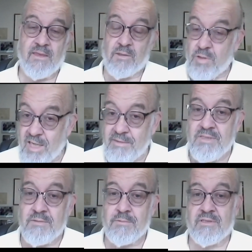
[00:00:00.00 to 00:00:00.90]
the
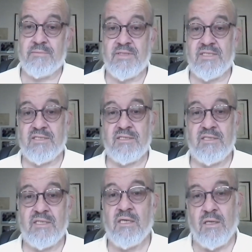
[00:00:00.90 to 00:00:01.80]
crimes that were committed,
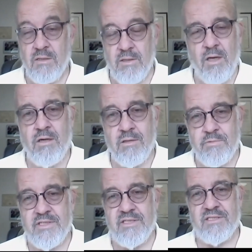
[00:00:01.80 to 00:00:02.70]
along
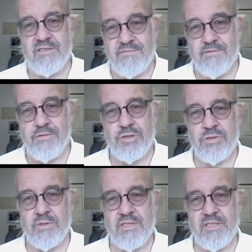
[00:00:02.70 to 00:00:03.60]
with the
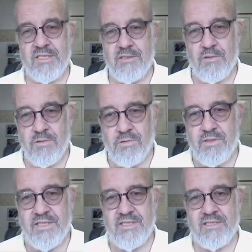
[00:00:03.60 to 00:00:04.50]
virtuous and
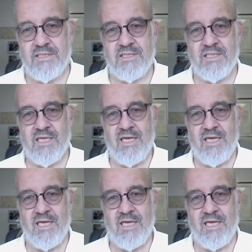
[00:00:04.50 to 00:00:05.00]
glorious